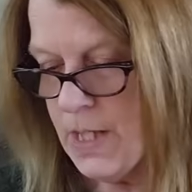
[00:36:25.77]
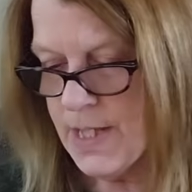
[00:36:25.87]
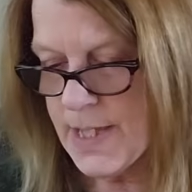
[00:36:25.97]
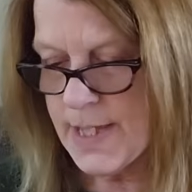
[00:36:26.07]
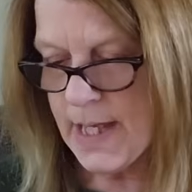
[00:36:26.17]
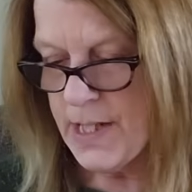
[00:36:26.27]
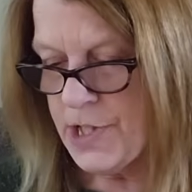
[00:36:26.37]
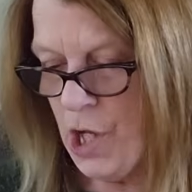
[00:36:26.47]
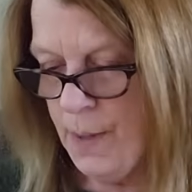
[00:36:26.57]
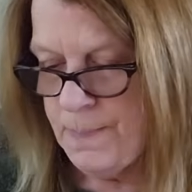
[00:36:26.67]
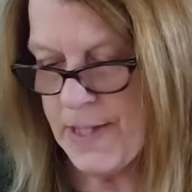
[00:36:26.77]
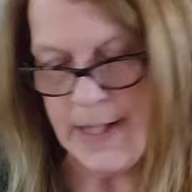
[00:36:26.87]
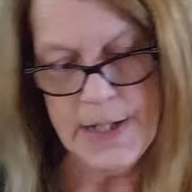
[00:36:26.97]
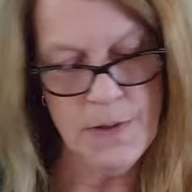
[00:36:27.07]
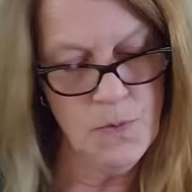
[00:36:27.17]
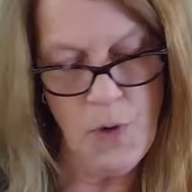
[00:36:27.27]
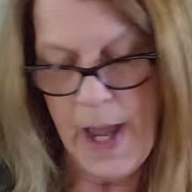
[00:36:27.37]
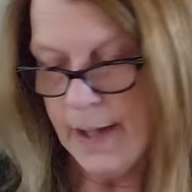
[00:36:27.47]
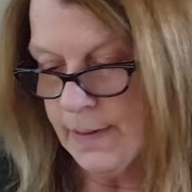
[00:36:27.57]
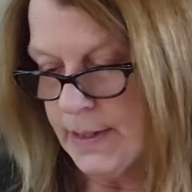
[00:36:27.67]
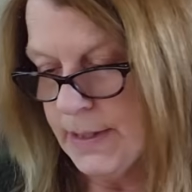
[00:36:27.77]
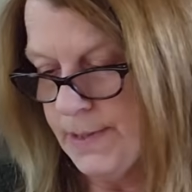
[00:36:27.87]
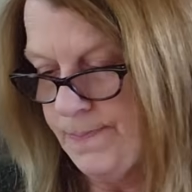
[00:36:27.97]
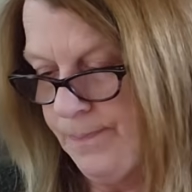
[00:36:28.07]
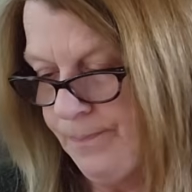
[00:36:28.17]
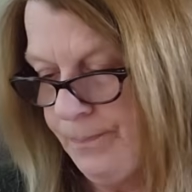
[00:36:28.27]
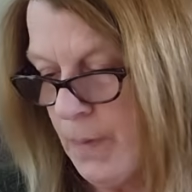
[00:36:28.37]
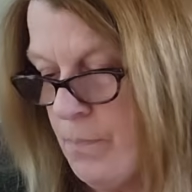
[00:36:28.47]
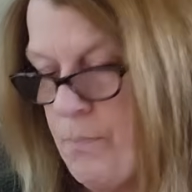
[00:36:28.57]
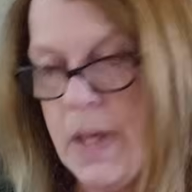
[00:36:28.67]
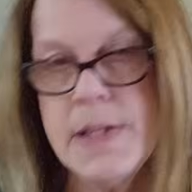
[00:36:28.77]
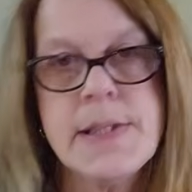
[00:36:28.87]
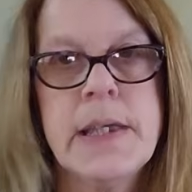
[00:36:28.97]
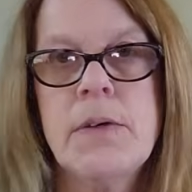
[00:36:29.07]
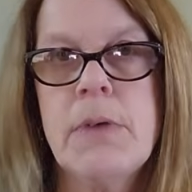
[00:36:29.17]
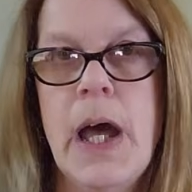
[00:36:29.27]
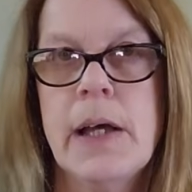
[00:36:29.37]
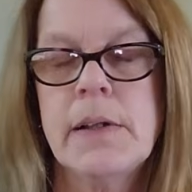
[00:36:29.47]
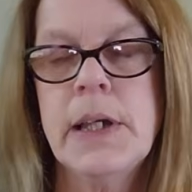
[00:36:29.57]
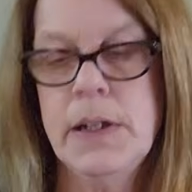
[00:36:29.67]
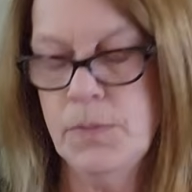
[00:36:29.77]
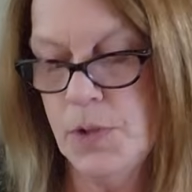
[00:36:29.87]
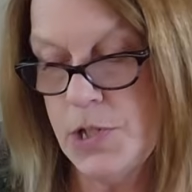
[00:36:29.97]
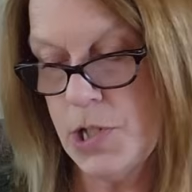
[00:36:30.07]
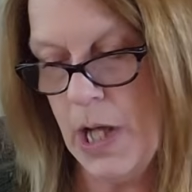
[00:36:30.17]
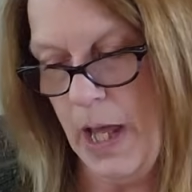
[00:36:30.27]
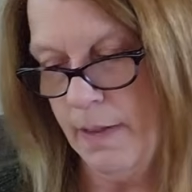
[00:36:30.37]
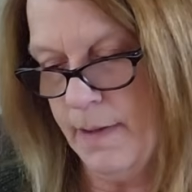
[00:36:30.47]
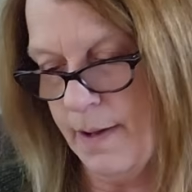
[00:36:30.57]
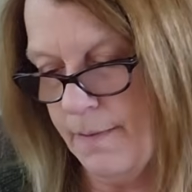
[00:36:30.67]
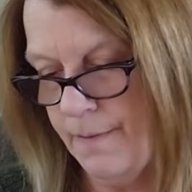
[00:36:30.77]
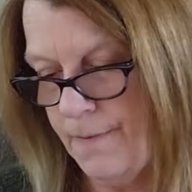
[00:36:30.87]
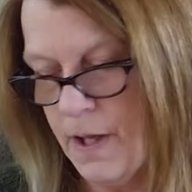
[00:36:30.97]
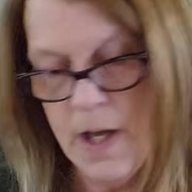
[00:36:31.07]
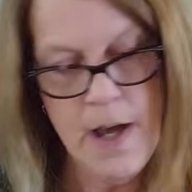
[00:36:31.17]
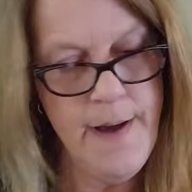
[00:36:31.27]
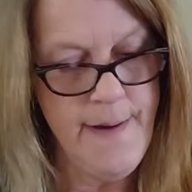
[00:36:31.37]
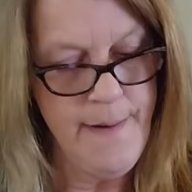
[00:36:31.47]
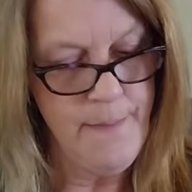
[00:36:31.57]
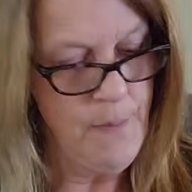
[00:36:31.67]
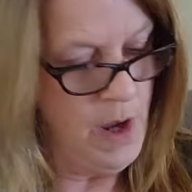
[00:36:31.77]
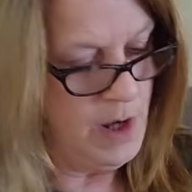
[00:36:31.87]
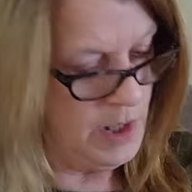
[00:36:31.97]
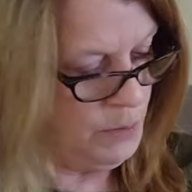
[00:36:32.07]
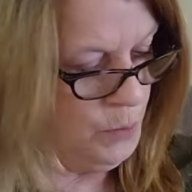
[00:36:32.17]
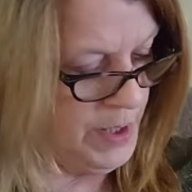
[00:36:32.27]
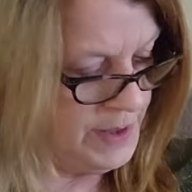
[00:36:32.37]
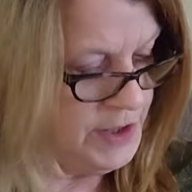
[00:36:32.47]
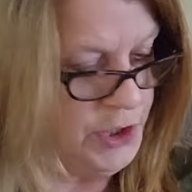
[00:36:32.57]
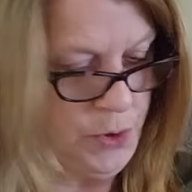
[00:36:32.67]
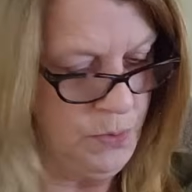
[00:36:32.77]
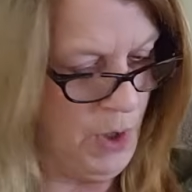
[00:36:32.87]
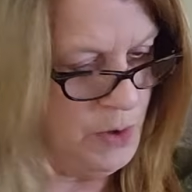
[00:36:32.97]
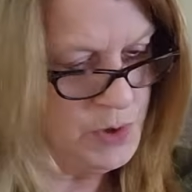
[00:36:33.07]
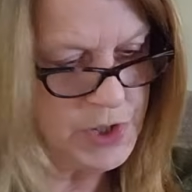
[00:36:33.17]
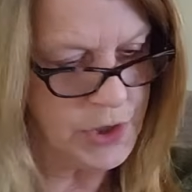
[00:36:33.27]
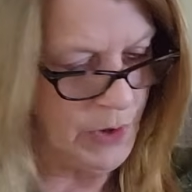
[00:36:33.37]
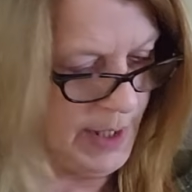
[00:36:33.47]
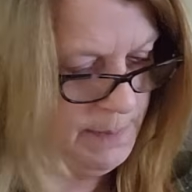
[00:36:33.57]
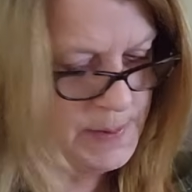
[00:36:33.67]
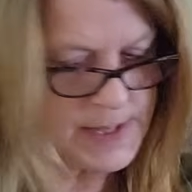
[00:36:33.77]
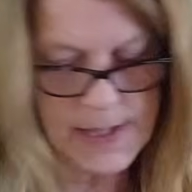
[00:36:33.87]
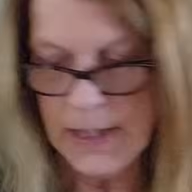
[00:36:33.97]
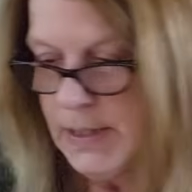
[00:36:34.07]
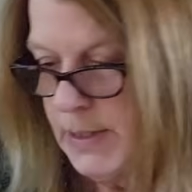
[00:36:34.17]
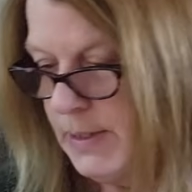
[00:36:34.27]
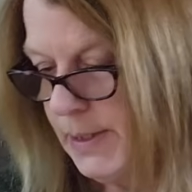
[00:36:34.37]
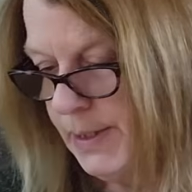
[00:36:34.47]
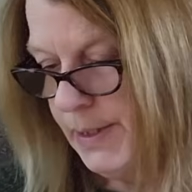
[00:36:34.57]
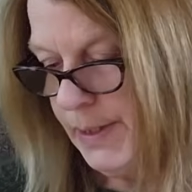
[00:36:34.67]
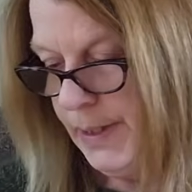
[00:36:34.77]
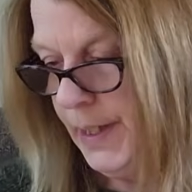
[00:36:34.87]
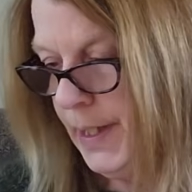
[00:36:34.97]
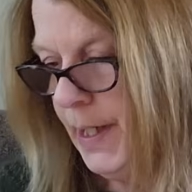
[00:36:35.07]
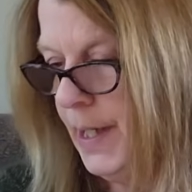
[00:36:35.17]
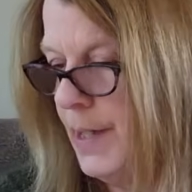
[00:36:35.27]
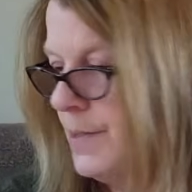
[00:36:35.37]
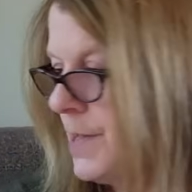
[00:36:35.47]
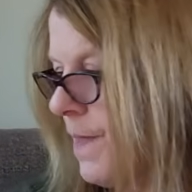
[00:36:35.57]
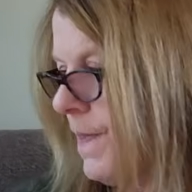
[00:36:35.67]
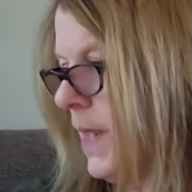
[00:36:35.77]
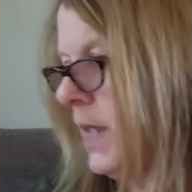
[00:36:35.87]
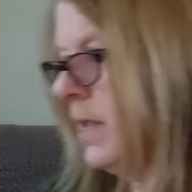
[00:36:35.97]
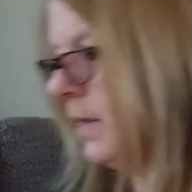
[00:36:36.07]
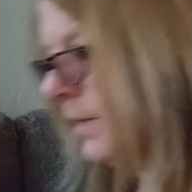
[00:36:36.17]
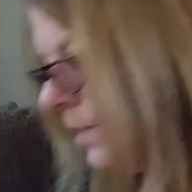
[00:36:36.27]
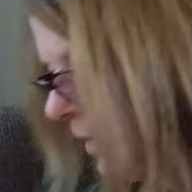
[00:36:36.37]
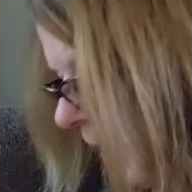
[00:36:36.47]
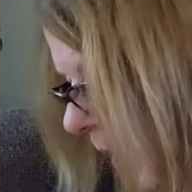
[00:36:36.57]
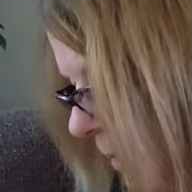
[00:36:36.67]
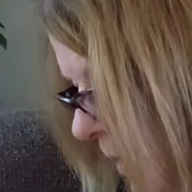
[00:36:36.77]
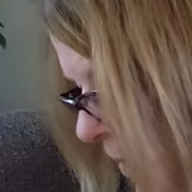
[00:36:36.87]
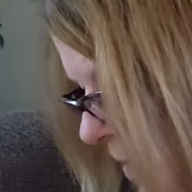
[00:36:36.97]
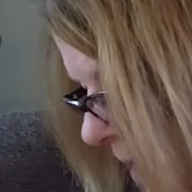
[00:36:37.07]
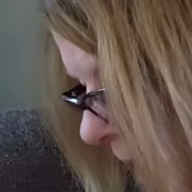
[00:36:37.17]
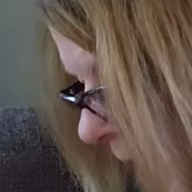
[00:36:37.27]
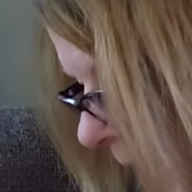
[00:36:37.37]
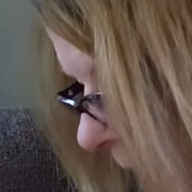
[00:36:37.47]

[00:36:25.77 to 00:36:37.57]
This is a top-down raglan, basic raglan, which I love, with 2-row stripes. And the yarn that I'm using, I